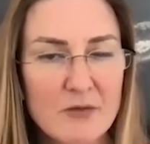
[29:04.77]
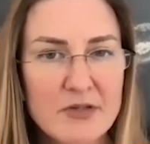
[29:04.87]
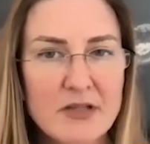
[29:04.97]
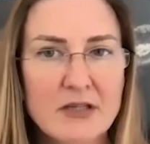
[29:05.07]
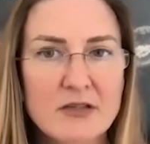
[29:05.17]

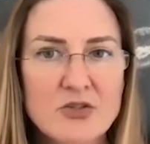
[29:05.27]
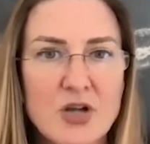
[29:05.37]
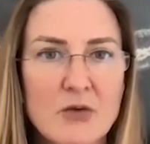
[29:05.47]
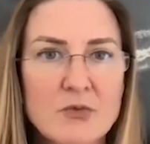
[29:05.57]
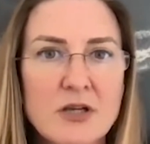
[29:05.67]
trauma that
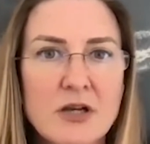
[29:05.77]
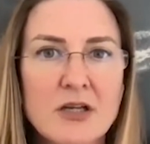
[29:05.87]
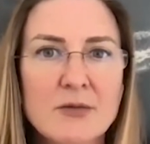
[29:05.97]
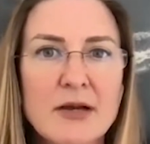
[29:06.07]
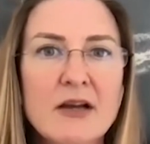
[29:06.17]
John was
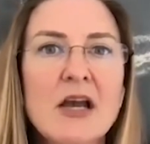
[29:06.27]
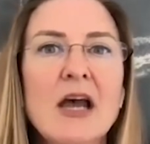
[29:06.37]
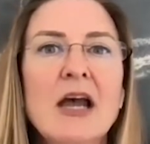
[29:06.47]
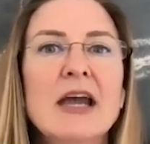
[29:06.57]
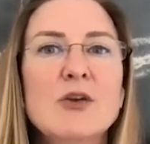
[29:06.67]
talking about,
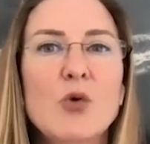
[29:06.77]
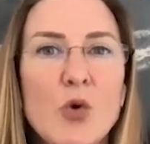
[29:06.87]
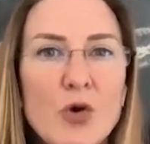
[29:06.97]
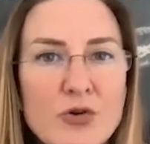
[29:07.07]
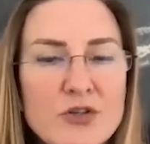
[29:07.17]
in
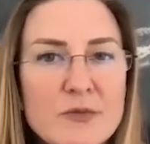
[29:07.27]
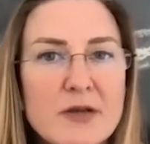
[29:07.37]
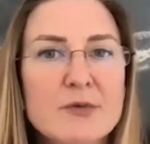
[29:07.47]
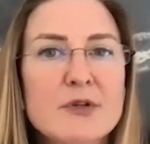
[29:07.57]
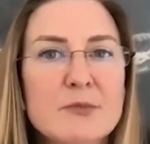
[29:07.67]
order to
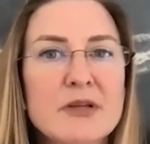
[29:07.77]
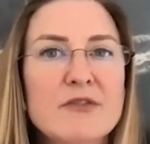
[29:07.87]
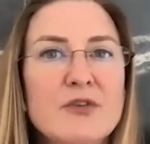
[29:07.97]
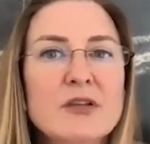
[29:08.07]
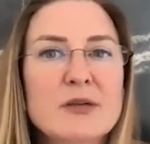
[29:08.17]
be able to
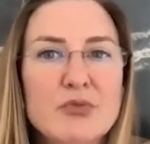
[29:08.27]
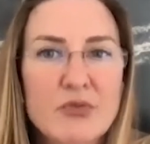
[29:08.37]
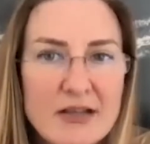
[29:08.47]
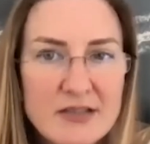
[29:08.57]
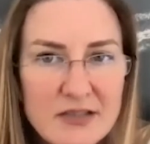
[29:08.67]
be fully
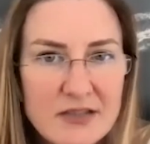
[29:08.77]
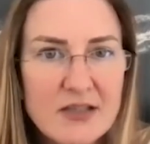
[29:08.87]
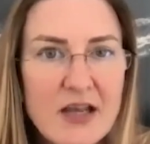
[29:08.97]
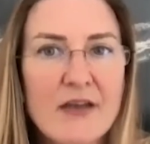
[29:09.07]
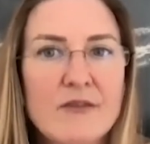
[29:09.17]

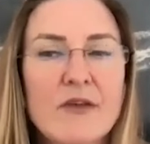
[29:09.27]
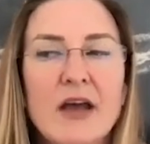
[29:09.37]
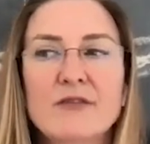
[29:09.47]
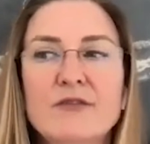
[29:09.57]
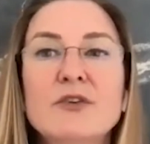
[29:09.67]
present and
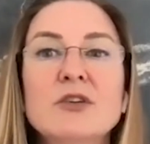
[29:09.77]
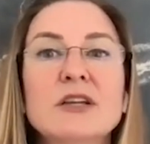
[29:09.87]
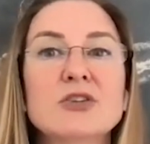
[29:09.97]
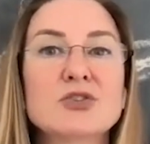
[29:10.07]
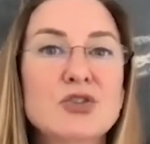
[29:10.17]

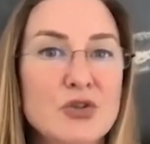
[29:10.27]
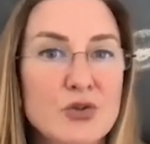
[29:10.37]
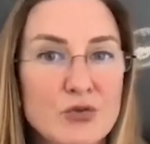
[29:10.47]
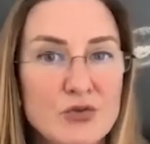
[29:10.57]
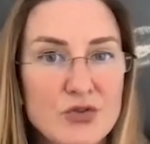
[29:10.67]
fully
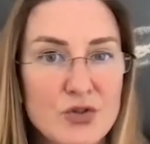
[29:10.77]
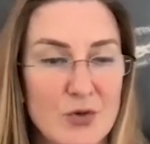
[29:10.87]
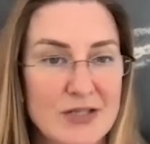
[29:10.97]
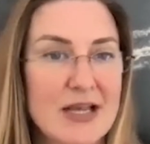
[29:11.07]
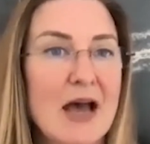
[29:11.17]
attuned
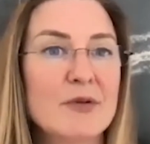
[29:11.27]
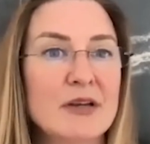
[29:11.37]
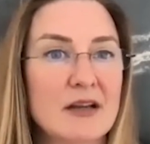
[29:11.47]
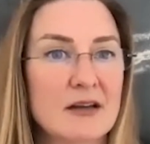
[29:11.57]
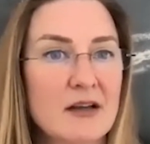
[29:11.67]
to what's
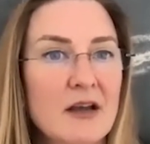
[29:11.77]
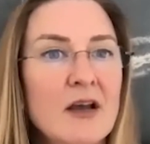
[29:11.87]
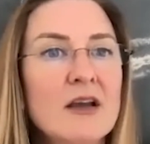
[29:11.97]
happening